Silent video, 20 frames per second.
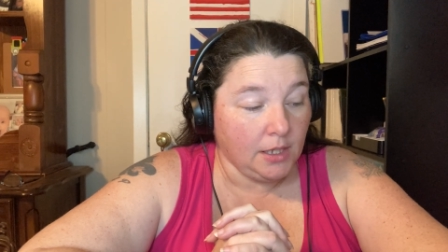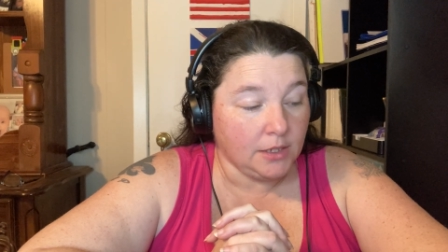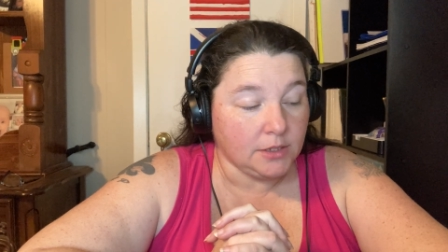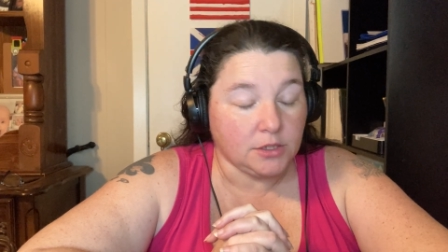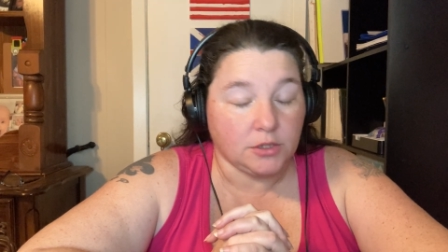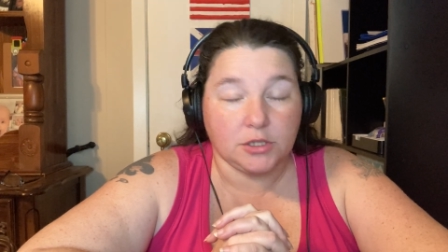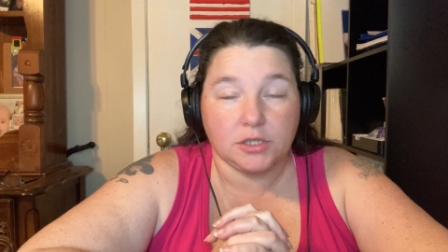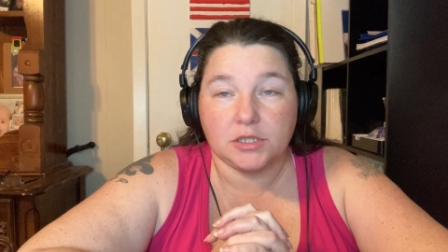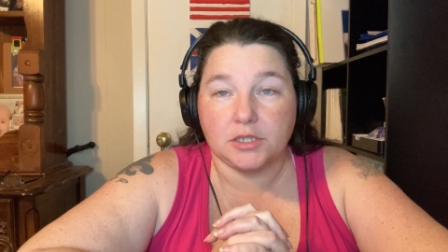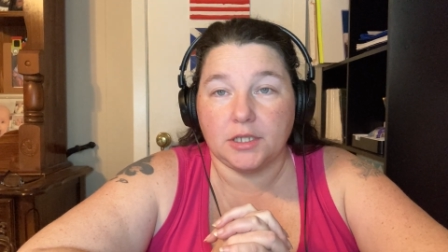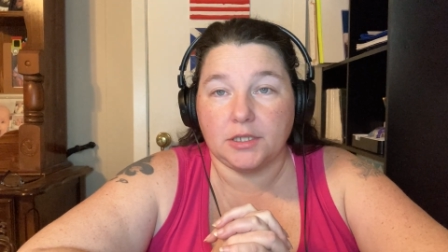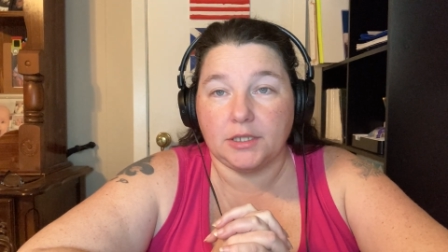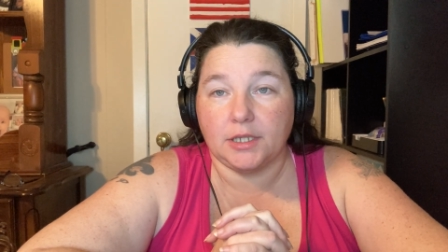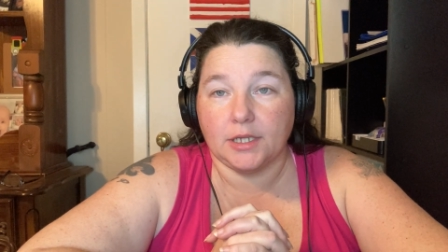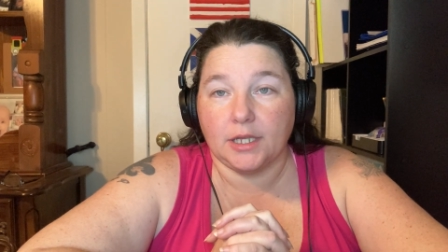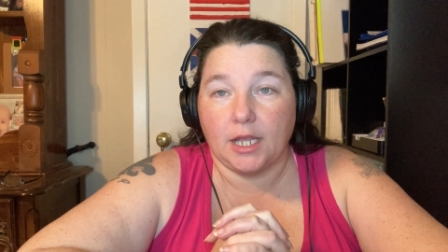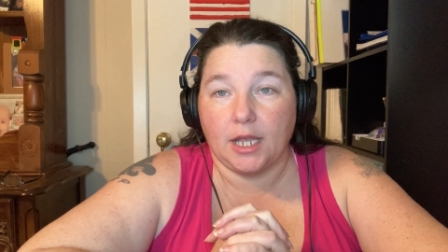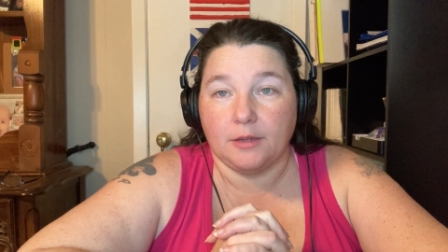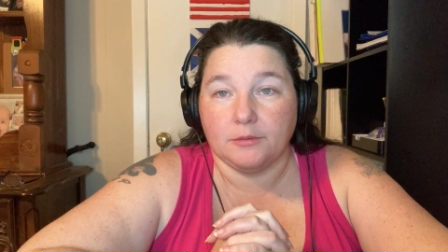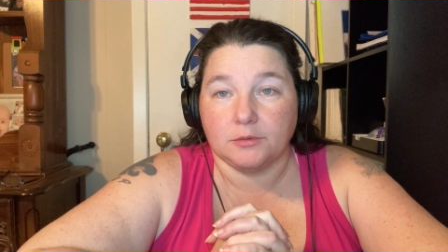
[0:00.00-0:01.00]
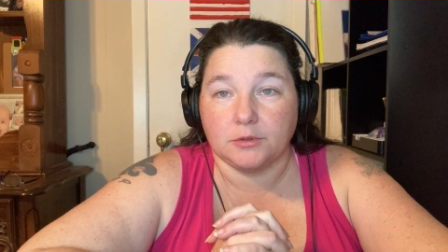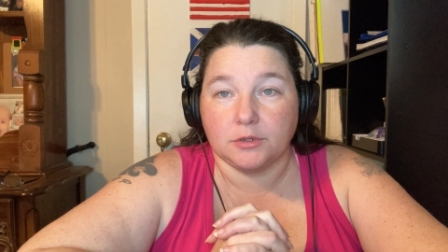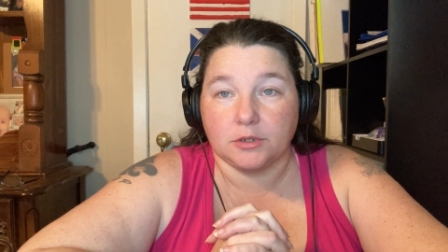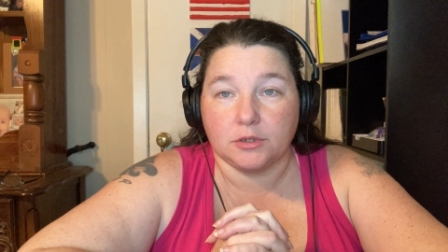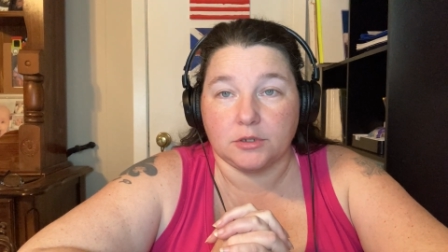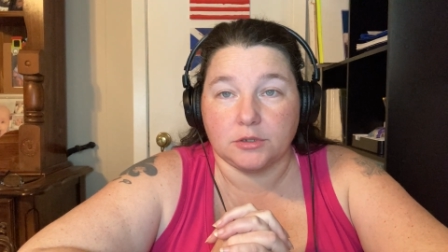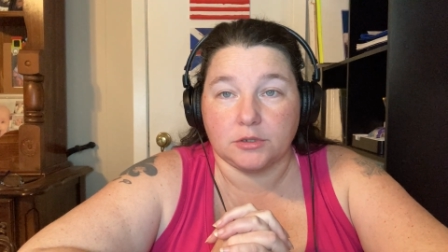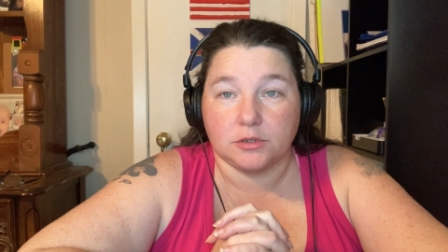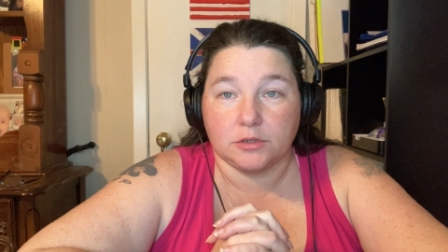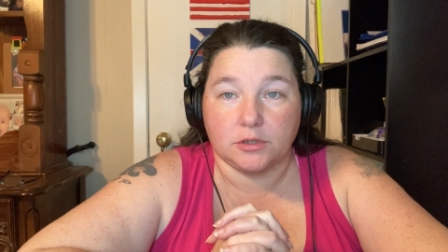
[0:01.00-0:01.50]
So the Sunday games, it
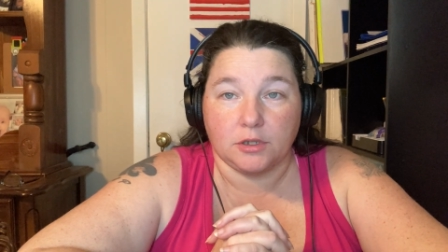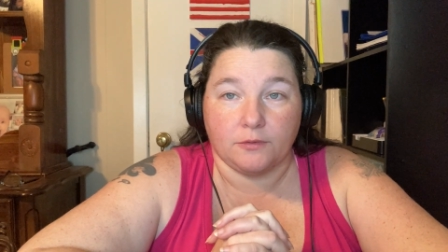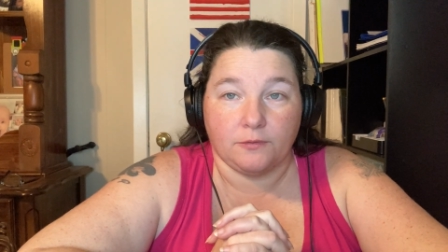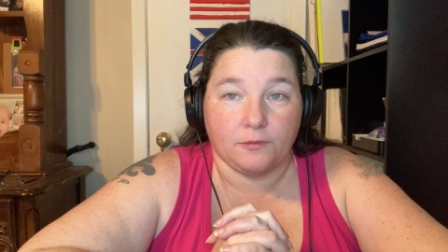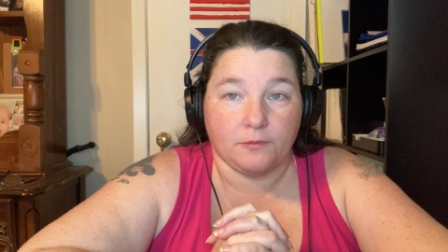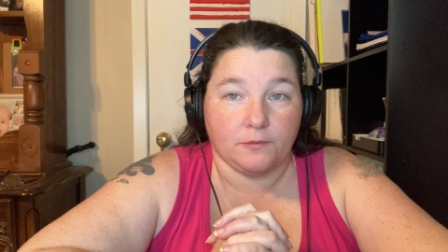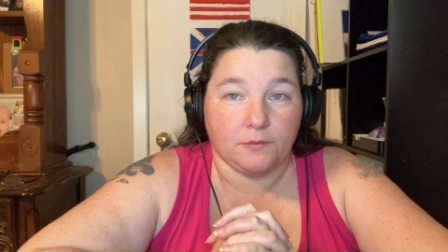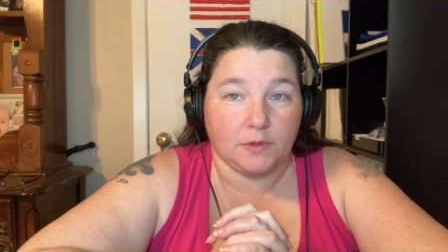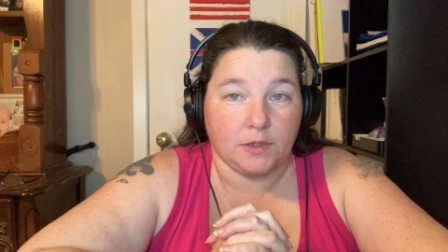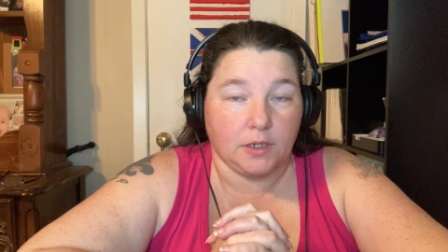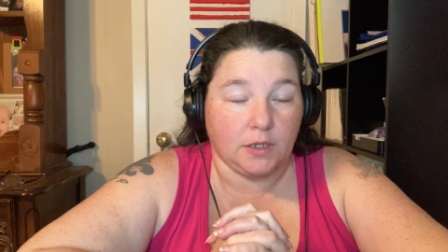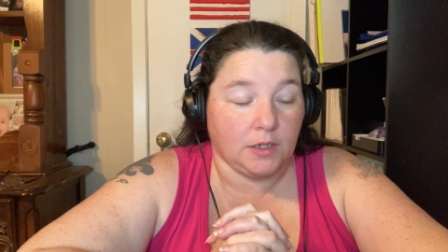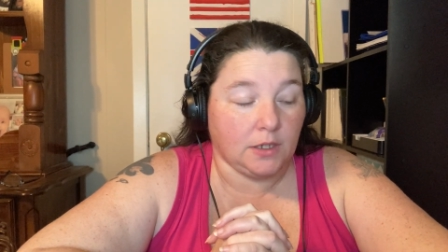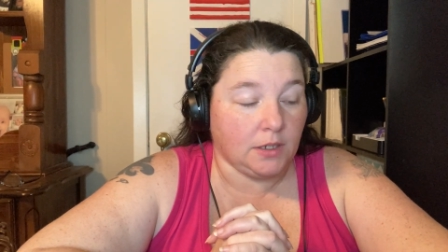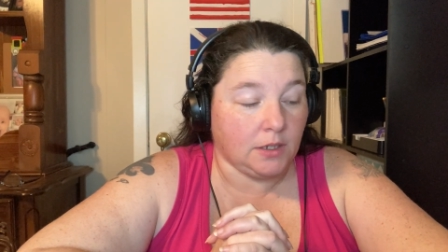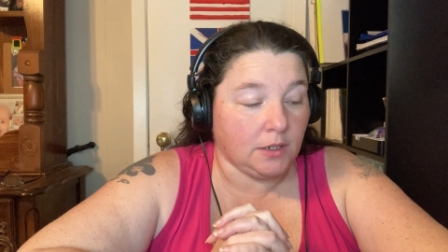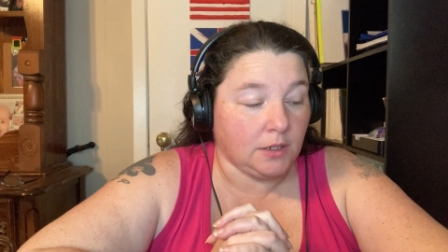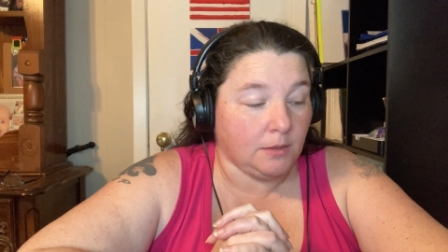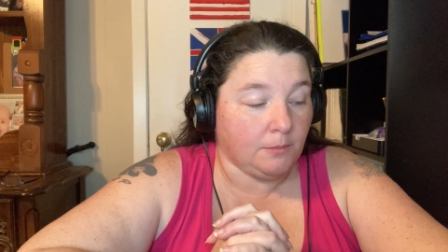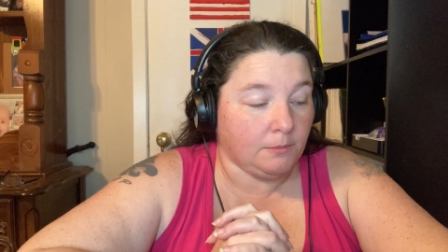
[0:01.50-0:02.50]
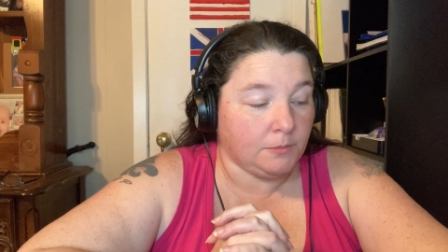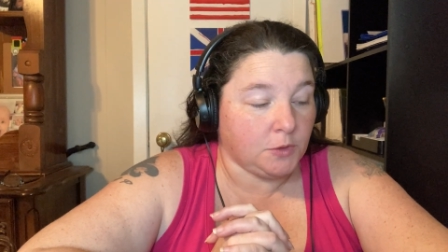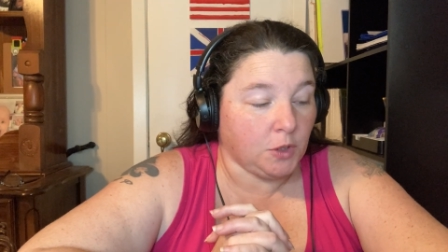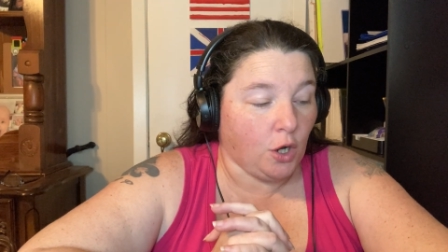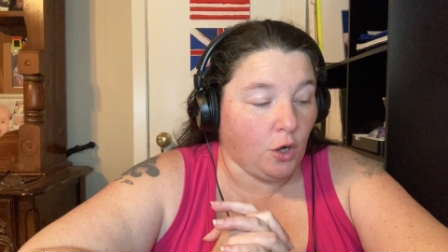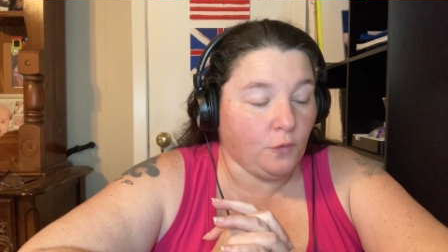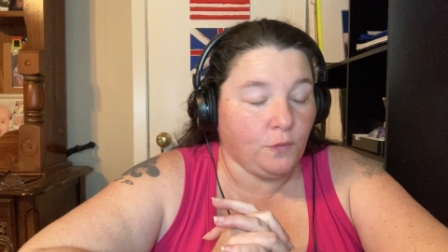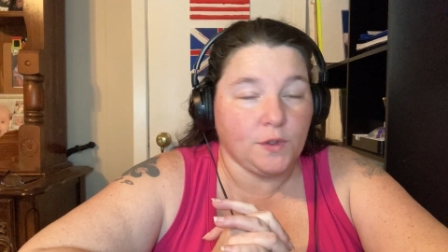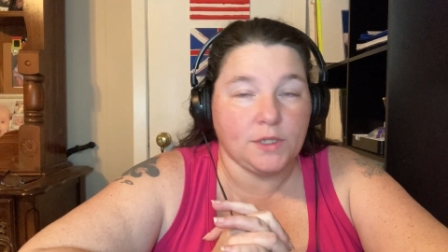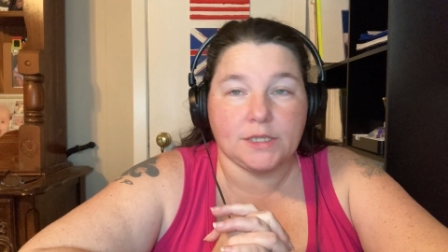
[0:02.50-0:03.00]
was the um,
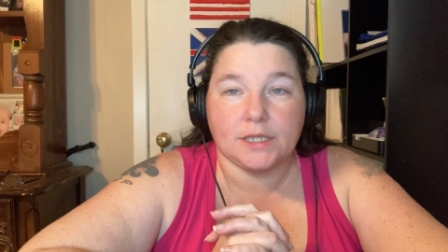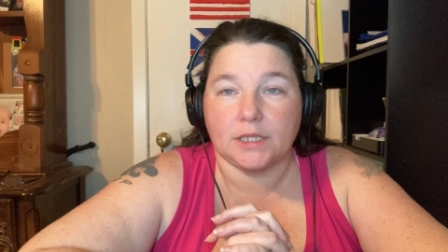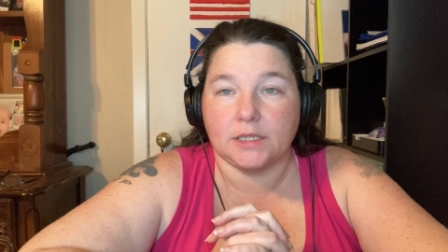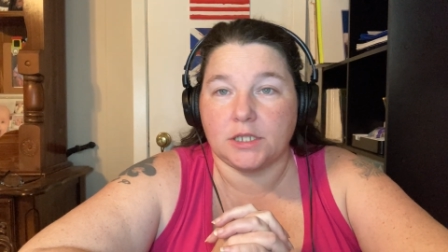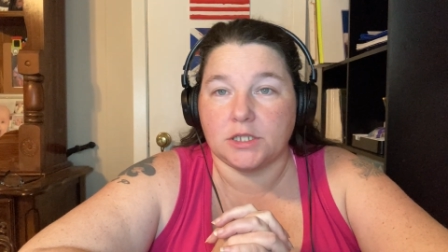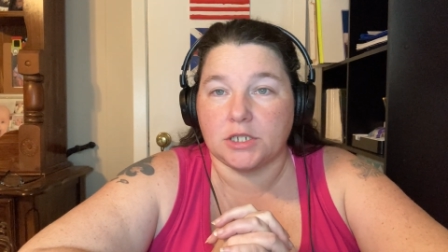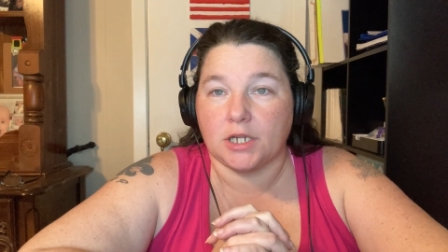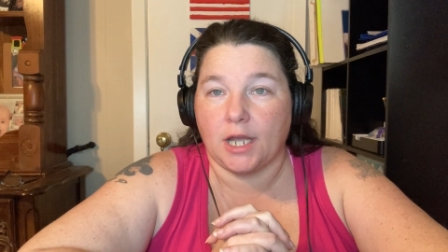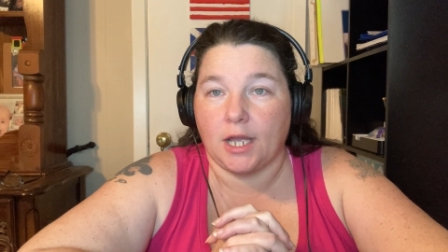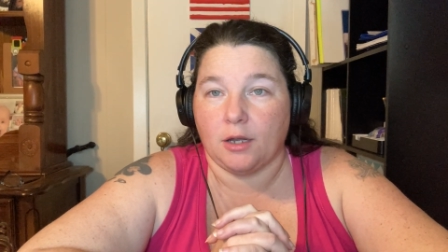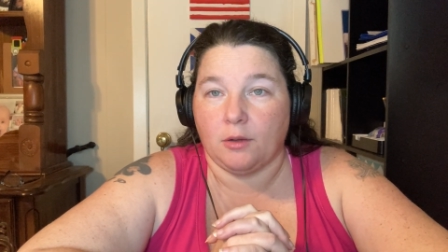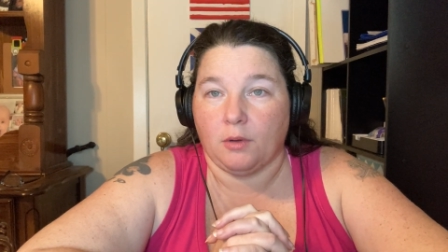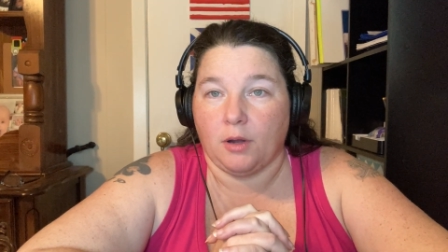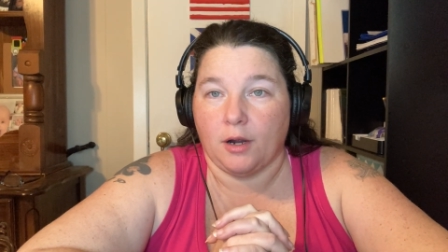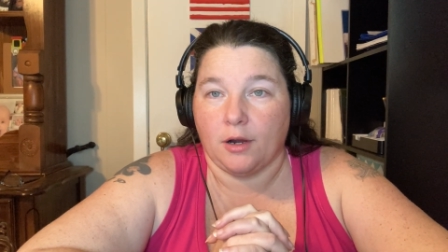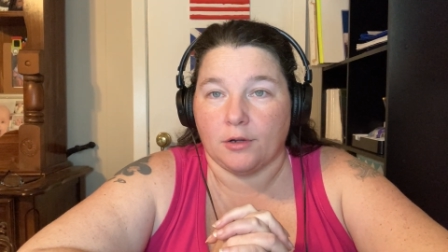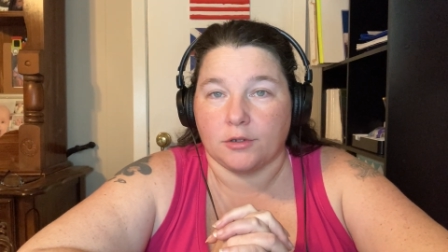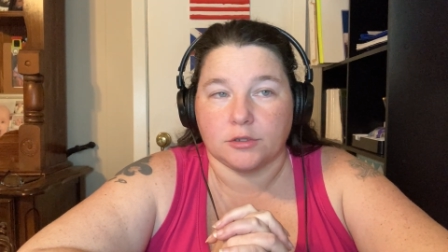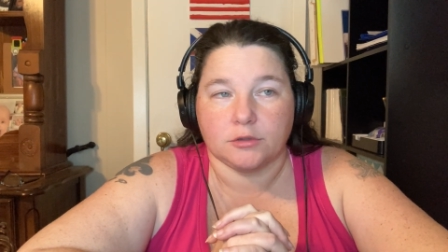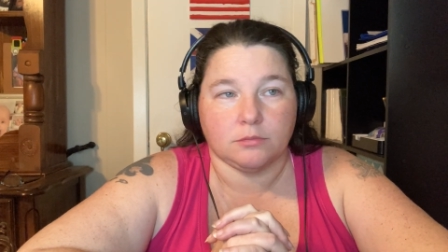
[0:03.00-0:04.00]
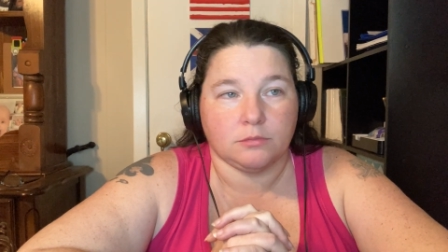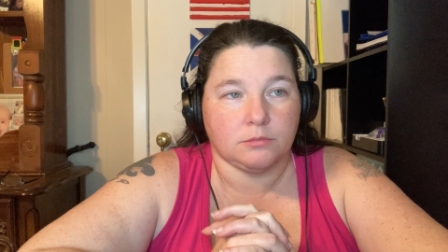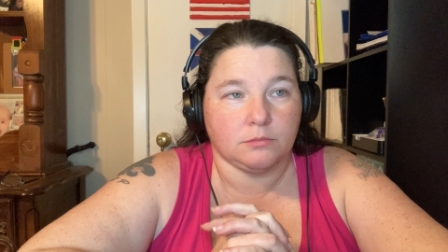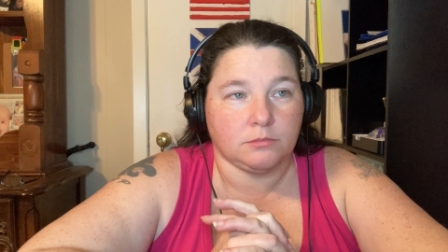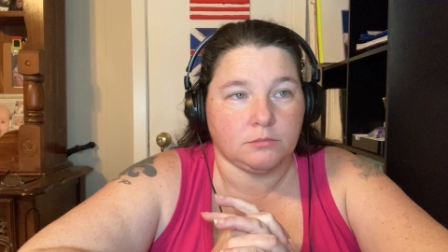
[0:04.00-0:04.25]
Dolphins and the Jaguars.